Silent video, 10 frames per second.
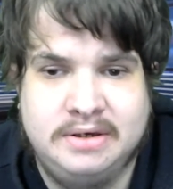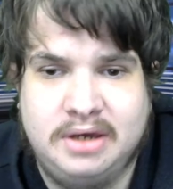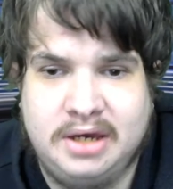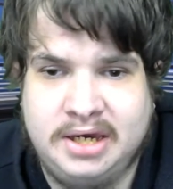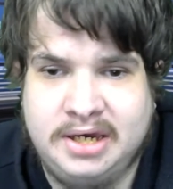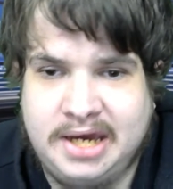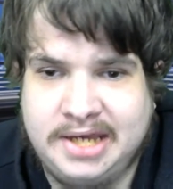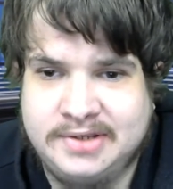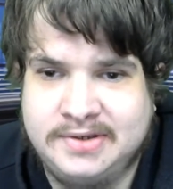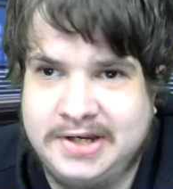Uh,
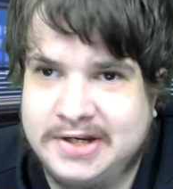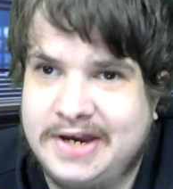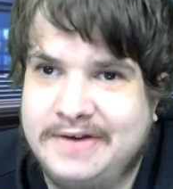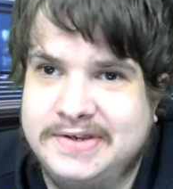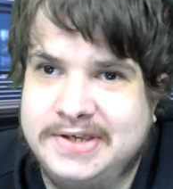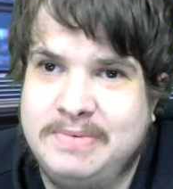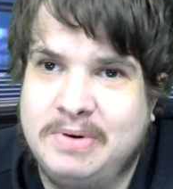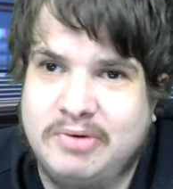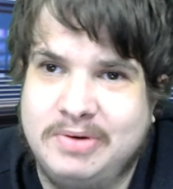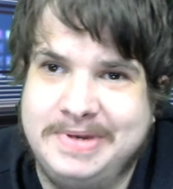as I said, you guys to see my
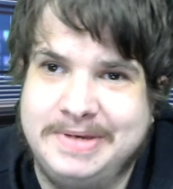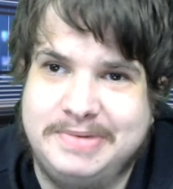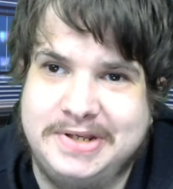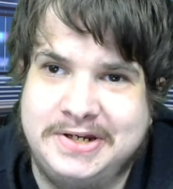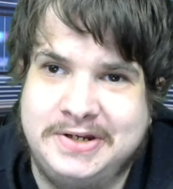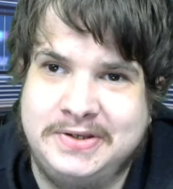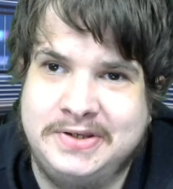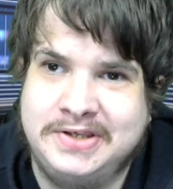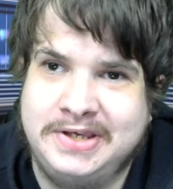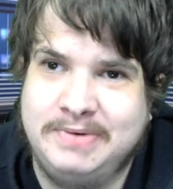Premier League positions to
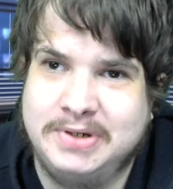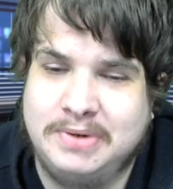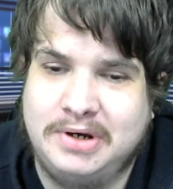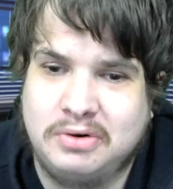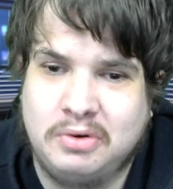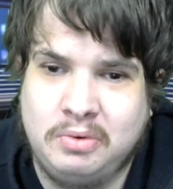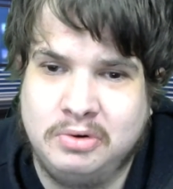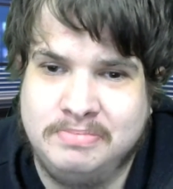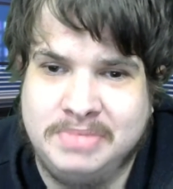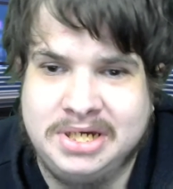see which way I'll call
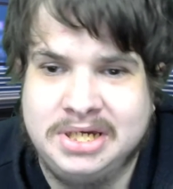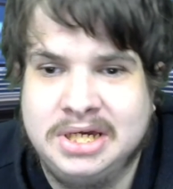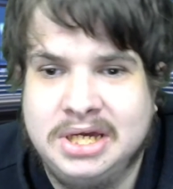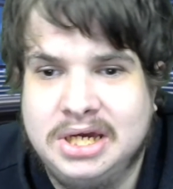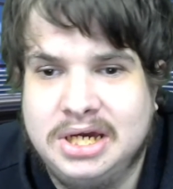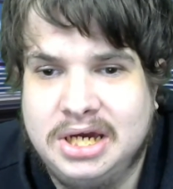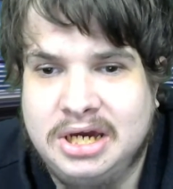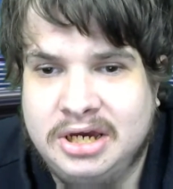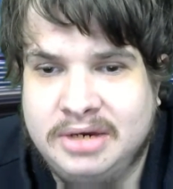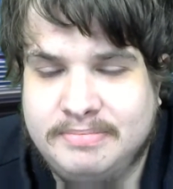them.
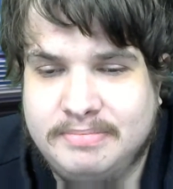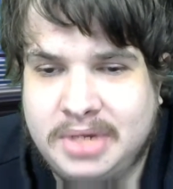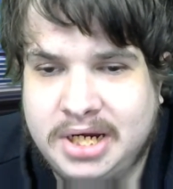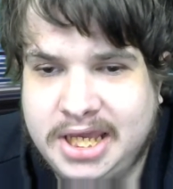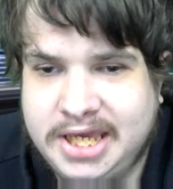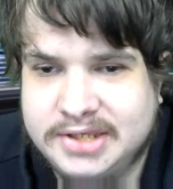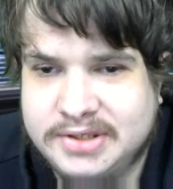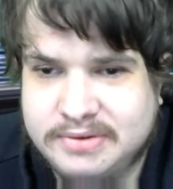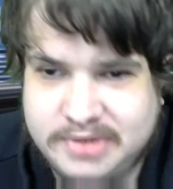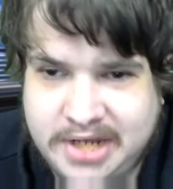Um, my
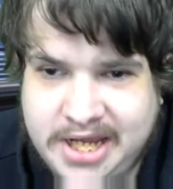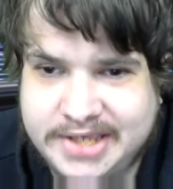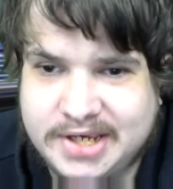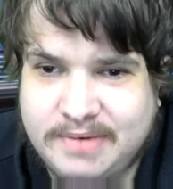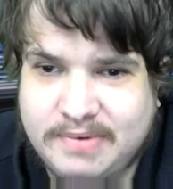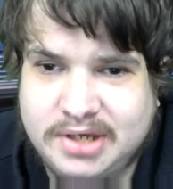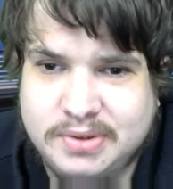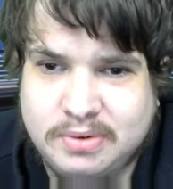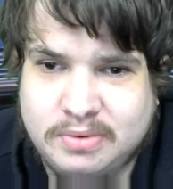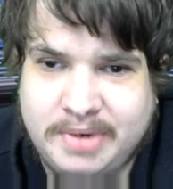next, the next game we're going to
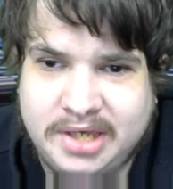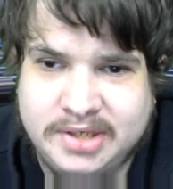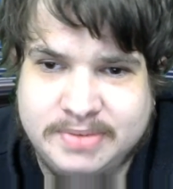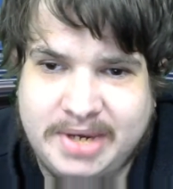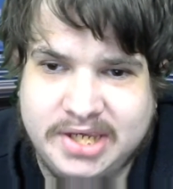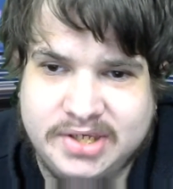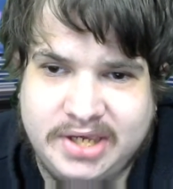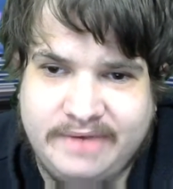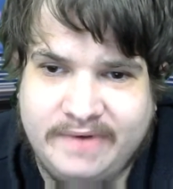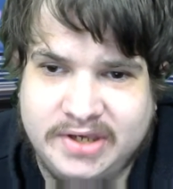talk about is Man U
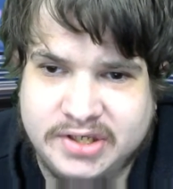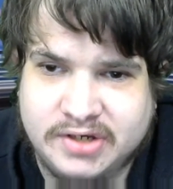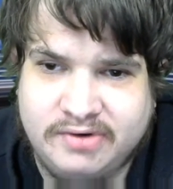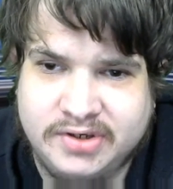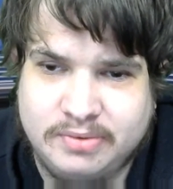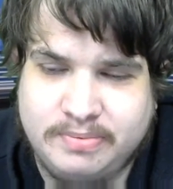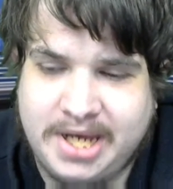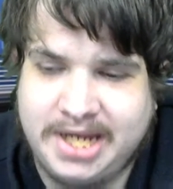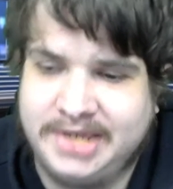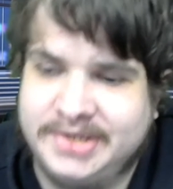City versus Crystal
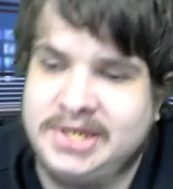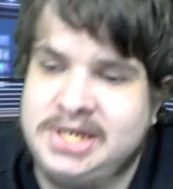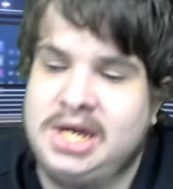Palace.